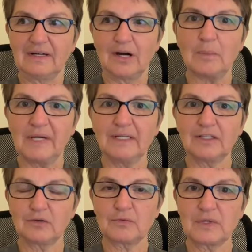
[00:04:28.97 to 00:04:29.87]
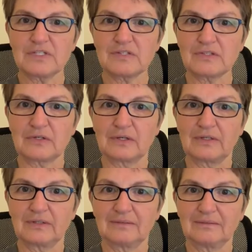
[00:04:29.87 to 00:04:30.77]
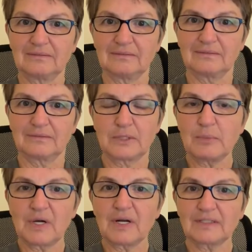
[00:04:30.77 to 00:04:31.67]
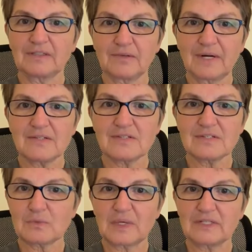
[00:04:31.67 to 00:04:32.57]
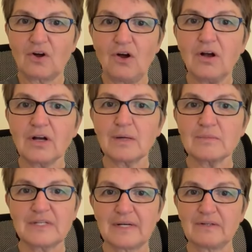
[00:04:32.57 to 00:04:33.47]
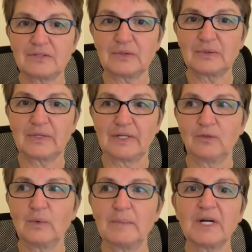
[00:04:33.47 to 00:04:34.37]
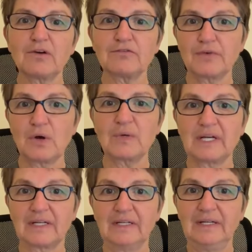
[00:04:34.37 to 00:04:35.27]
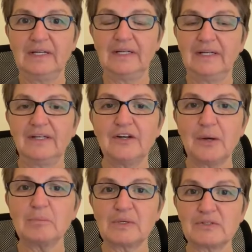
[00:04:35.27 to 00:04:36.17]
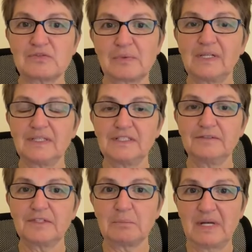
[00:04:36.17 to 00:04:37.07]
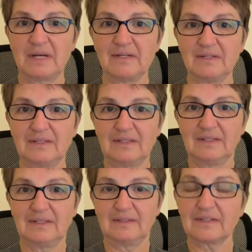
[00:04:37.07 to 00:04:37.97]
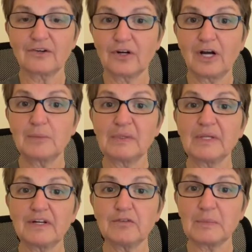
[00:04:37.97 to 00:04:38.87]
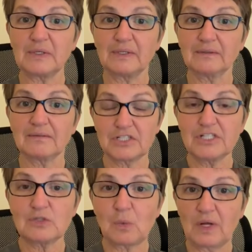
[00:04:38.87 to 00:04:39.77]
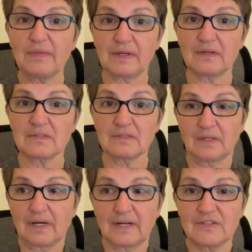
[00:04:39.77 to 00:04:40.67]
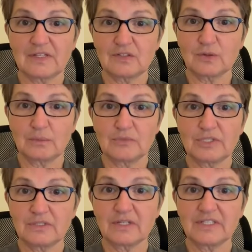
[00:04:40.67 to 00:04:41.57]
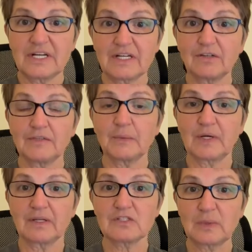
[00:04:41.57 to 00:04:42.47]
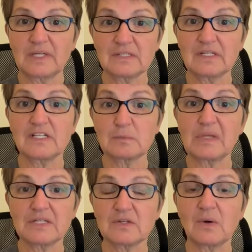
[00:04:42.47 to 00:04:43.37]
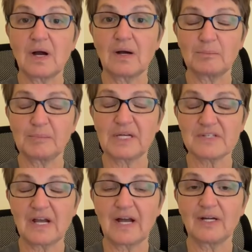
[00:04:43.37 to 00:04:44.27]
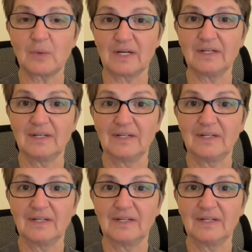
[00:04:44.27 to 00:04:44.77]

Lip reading: are making their voices heard. Reproductive rights is what it all comes down to, and the women are voting in numbers relative to men that are unbelievable. She's won this. And I said to him, she's going to take every one of the swing states plus Iowa.